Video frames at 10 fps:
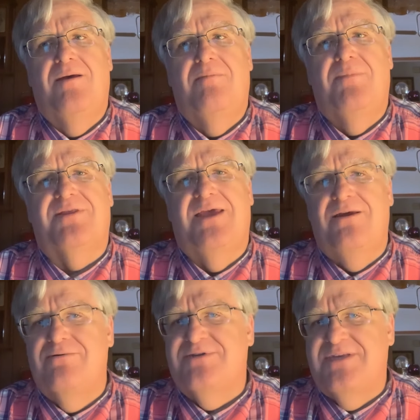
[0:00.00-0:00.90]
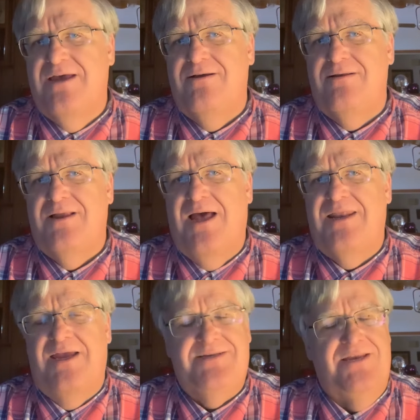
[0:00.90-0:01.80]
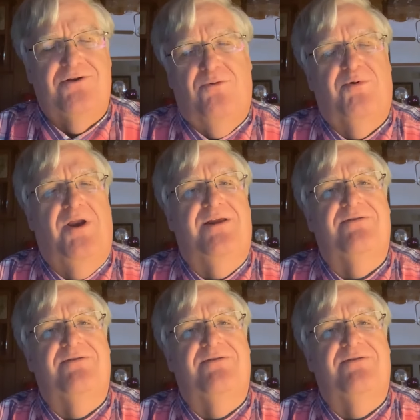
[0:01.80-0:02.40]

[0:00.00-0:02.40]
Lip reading: but they don't sell an identical product.